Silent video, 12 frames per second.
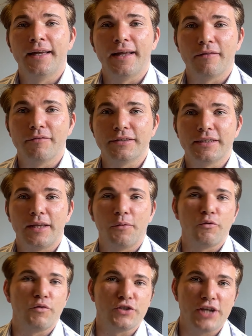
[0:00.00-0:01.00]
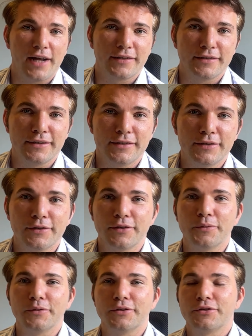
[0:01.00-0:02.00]
And obviously they were rejected, or
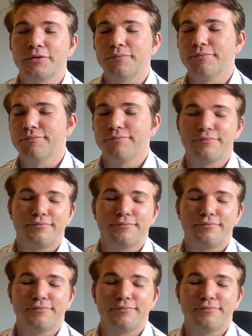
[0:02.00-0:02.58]
there was some